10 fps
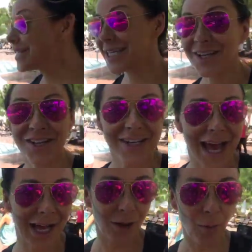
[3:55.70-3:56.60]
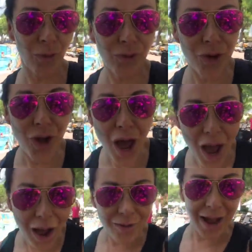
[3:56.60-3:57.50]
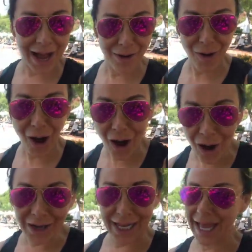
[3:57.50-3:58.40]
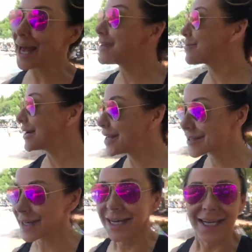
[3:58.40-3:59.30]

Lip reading: that teaches aqua will know how hard it is when it's